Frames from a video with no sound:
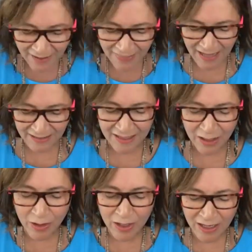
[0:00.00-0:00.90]
that
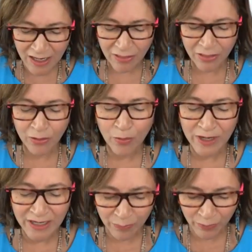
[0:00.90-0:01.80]
their
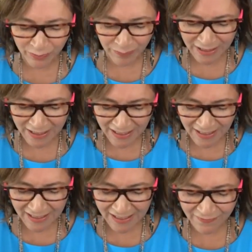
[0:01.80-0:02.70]
authority would be
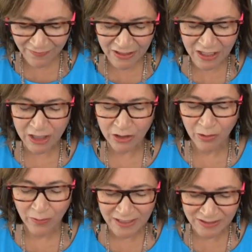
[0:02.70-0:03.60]
even
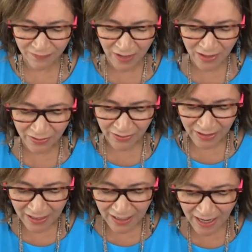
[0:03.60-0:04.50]
increased, Father,
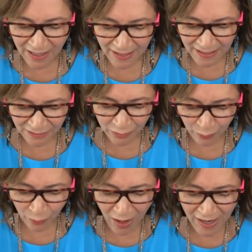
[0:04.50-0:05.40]
and that the
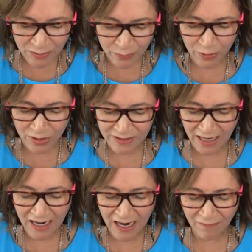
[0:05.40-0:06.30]
wise words
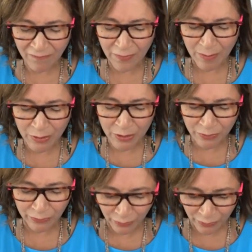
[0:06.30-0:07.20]
that come from
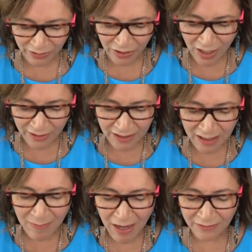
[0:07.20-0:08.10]
you, Lord God,
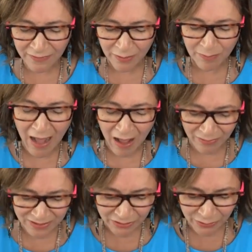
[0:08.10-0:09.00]
come out of their
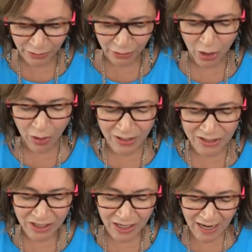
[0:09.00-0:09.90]
mouths to
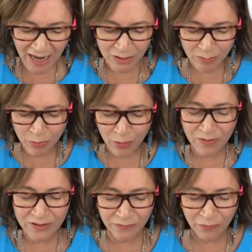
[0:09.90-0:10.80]
encourage and to move
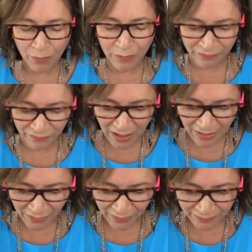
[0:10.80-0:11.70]
us forward,
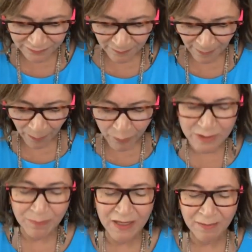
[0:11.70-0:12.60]
Father. We
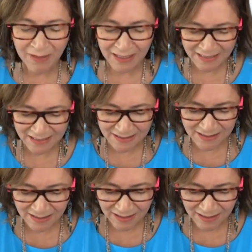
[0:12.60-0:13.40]
speak peace.